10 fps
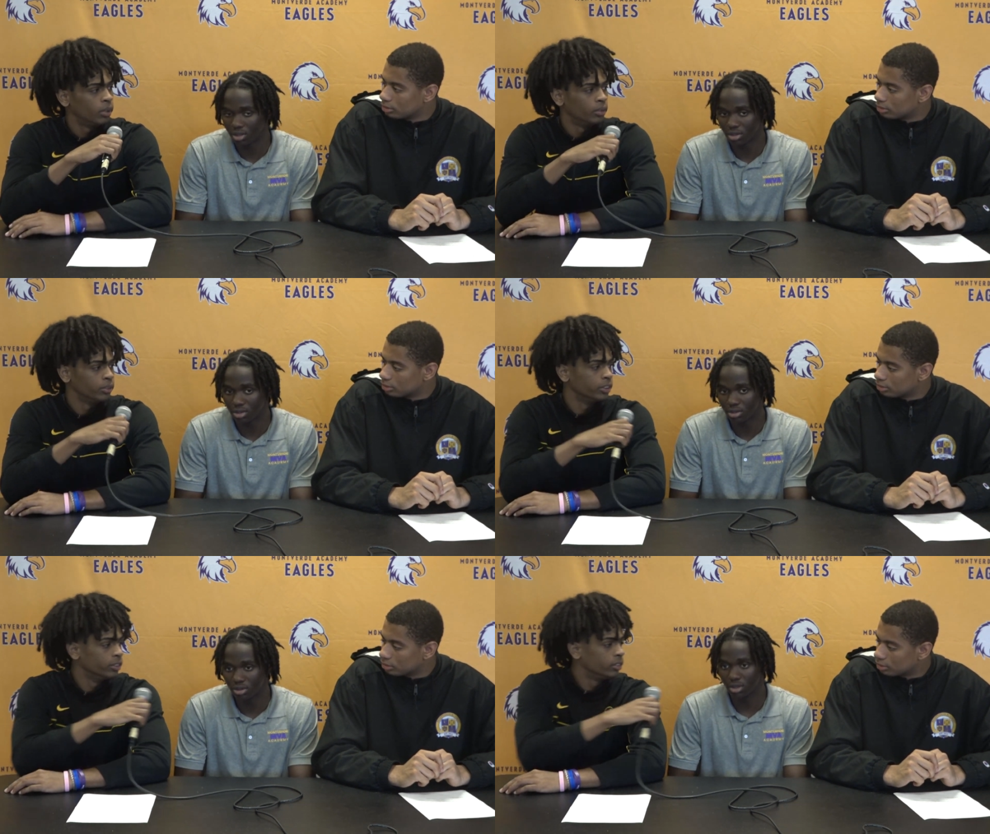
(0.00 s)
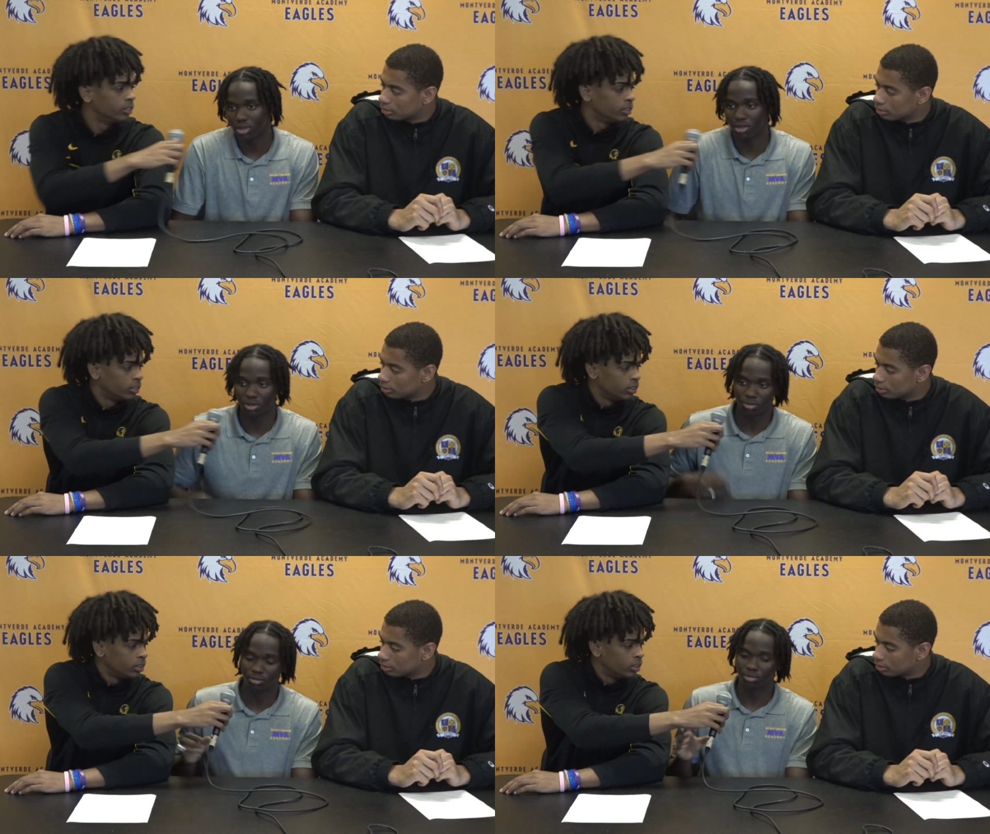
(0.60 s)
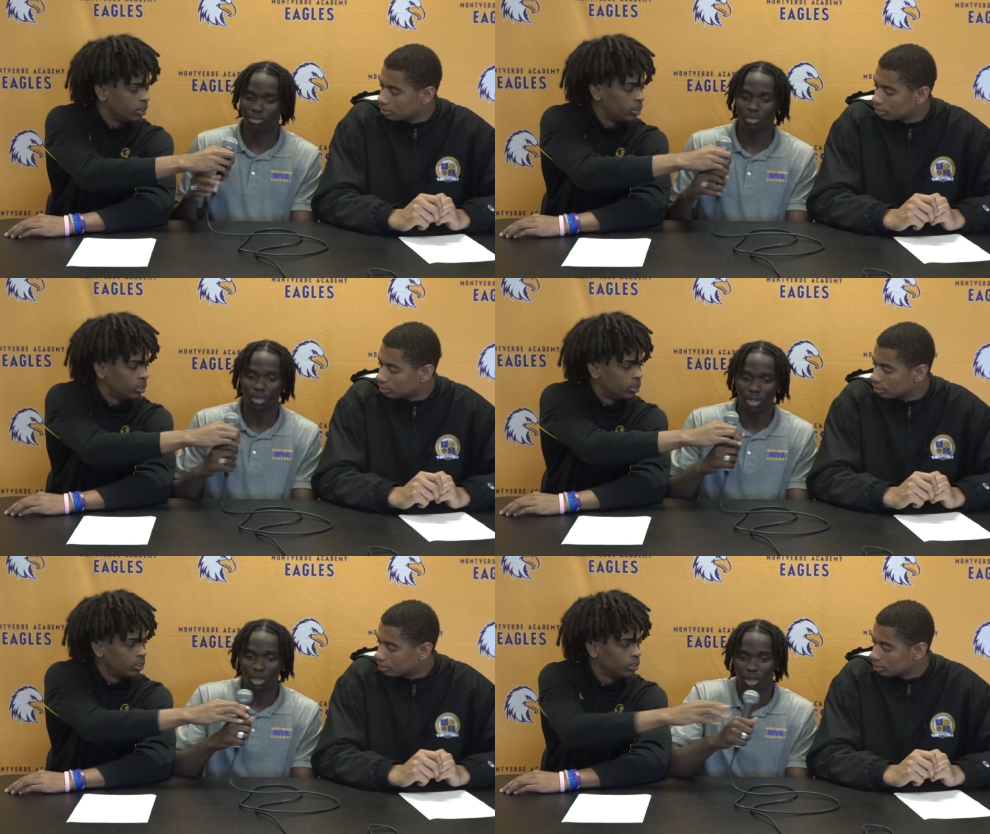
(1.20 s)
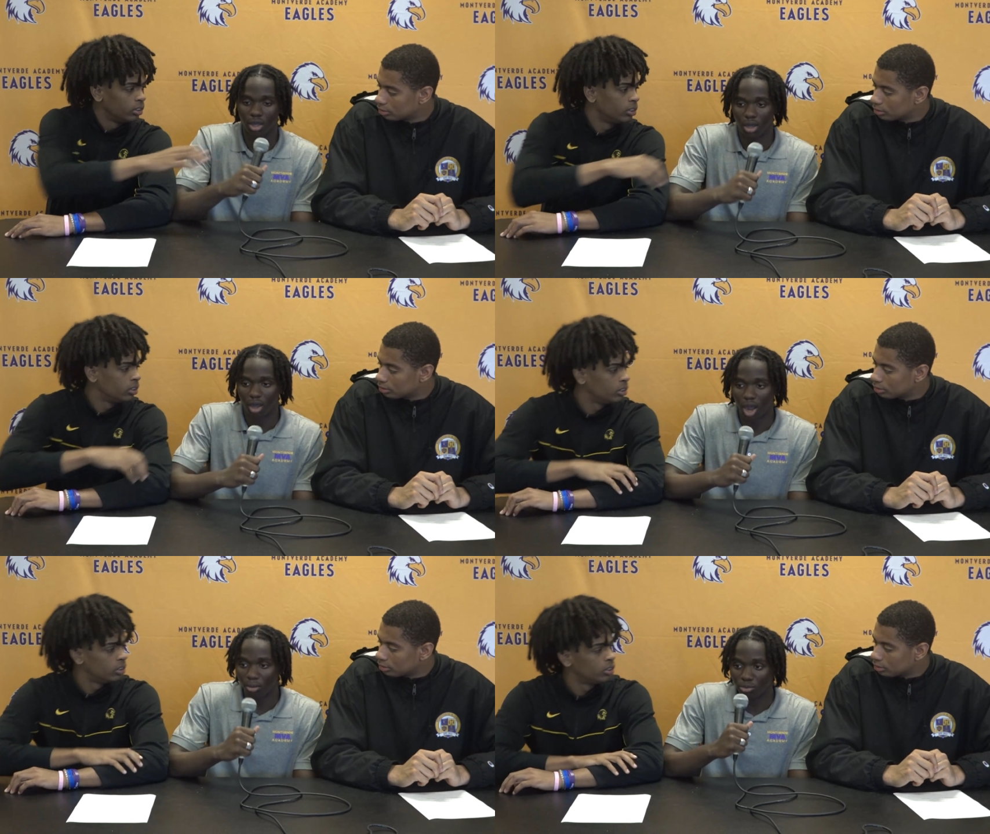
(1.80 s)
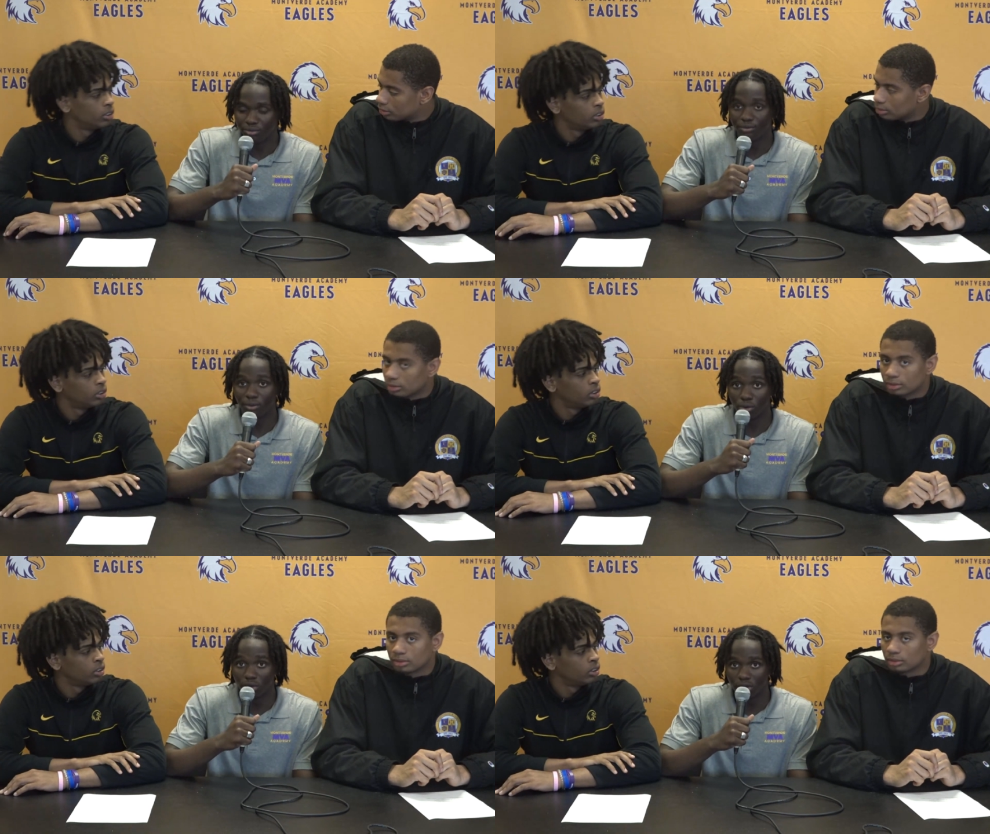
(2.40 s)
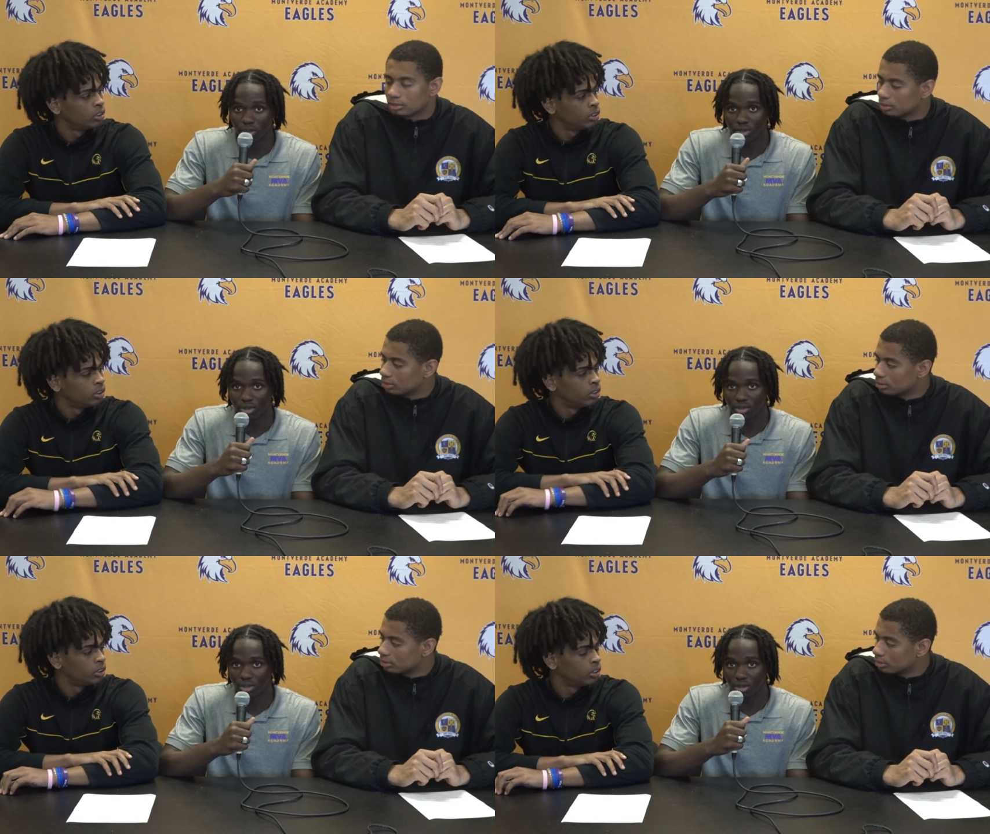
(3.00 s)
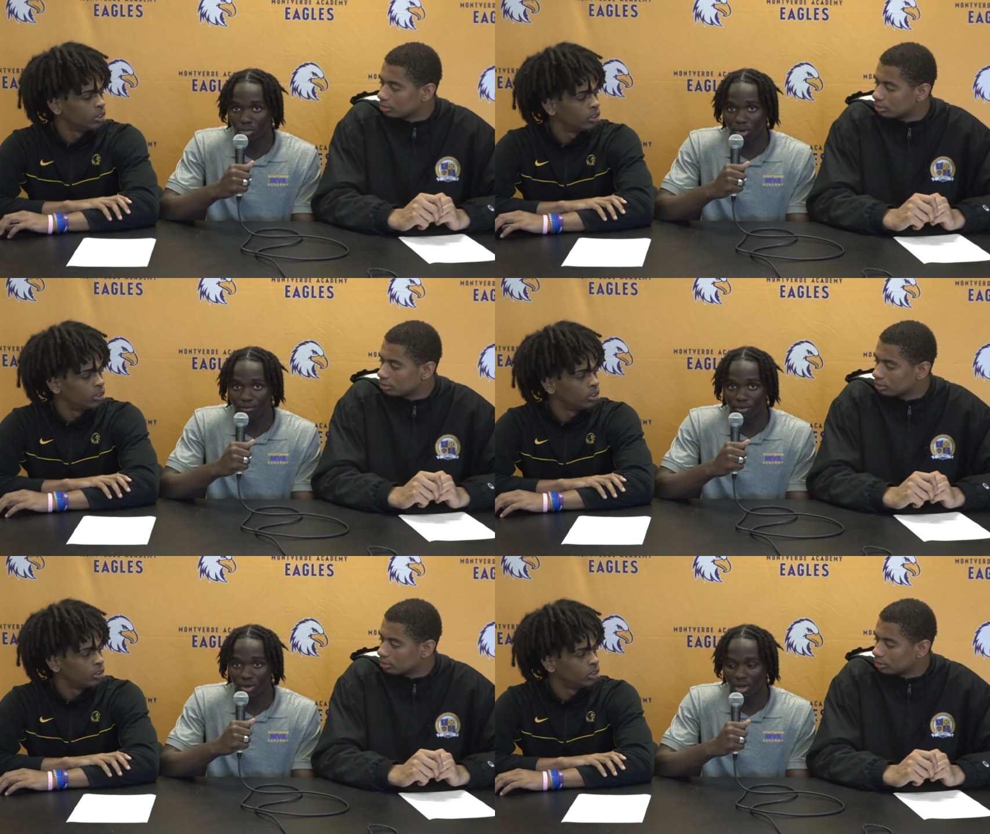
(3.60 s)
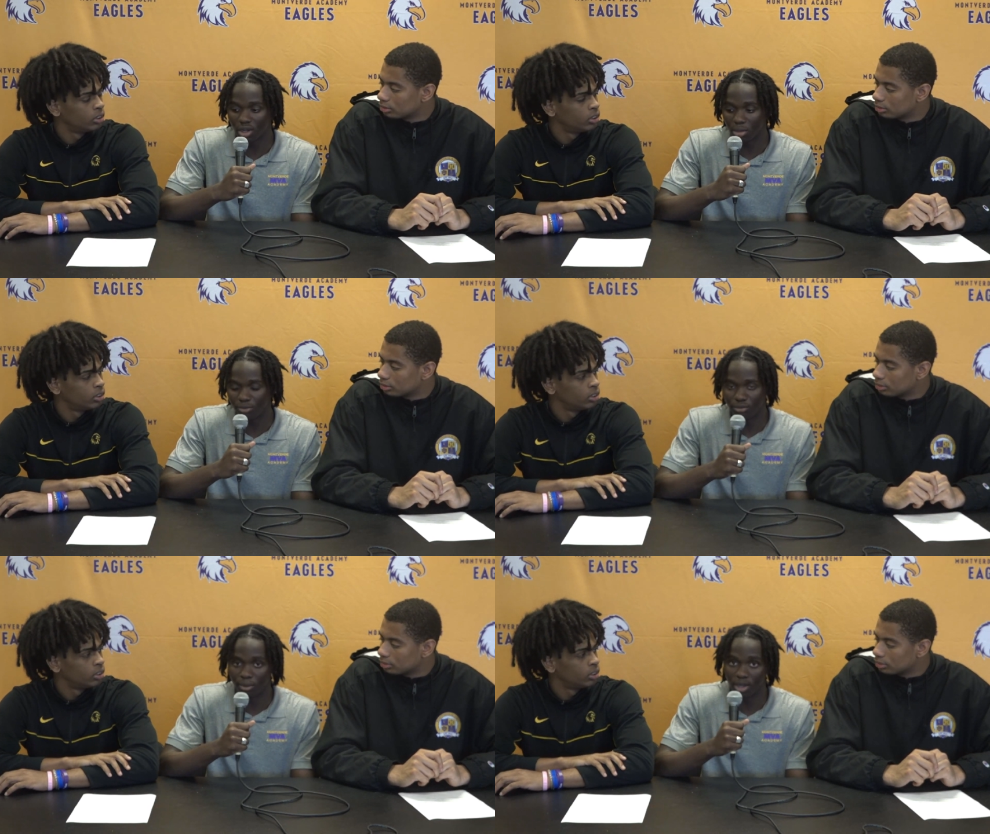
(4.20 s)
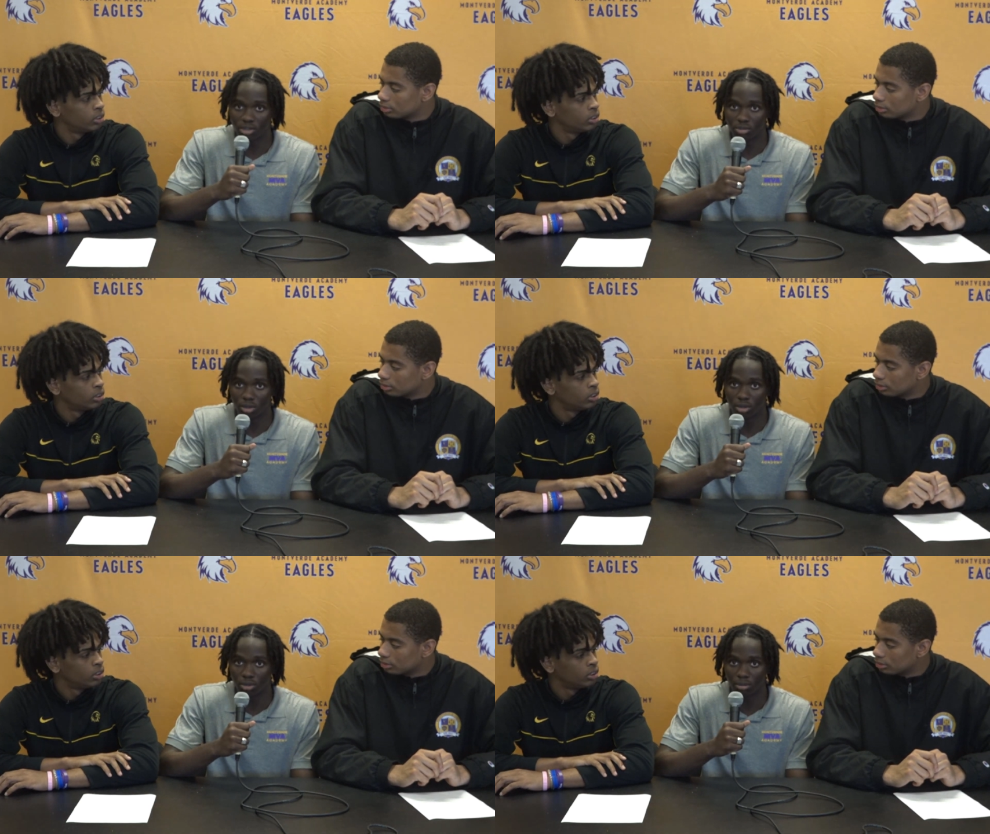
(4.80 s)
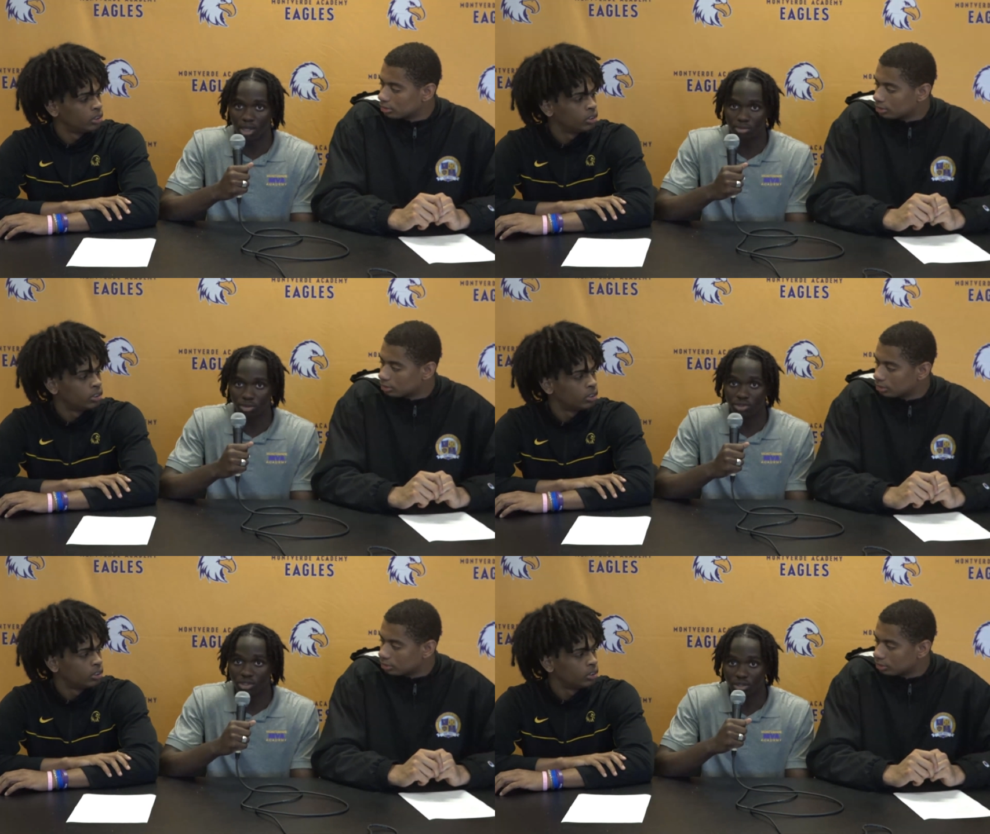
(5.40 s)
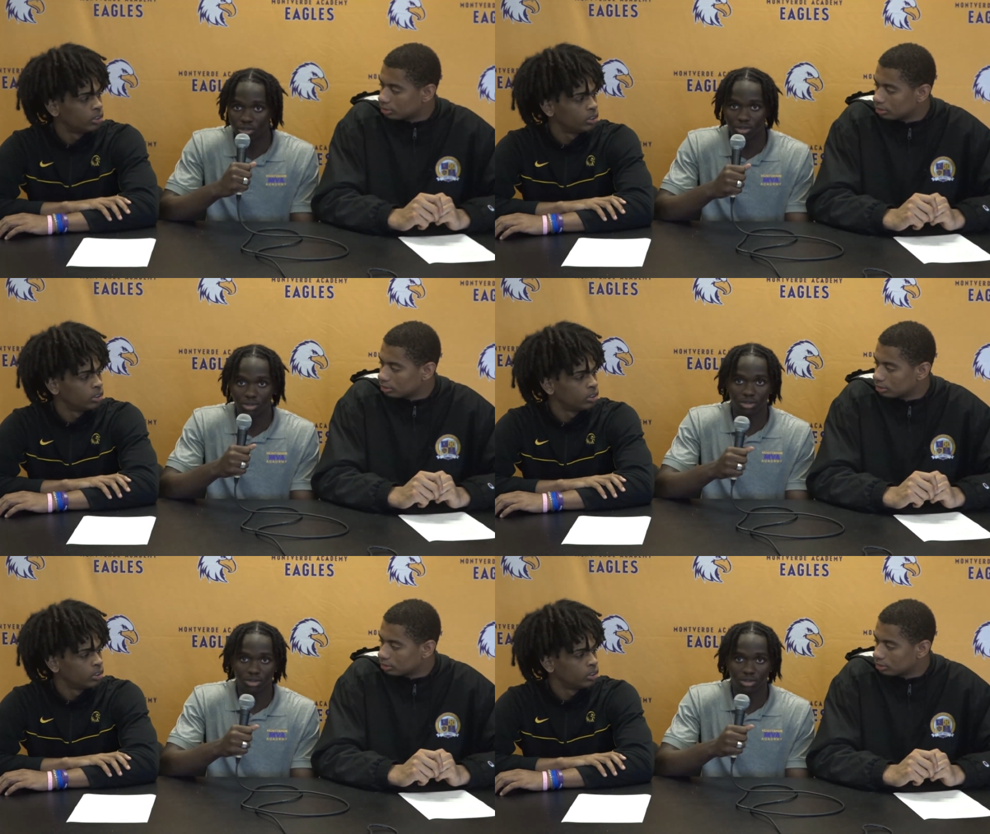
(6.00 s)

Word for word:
Speaker 1: Montverde?
Speaker 2: Um, I moved to Florida to go to Mount Vernon, and I came here for basketball, basketball reasons.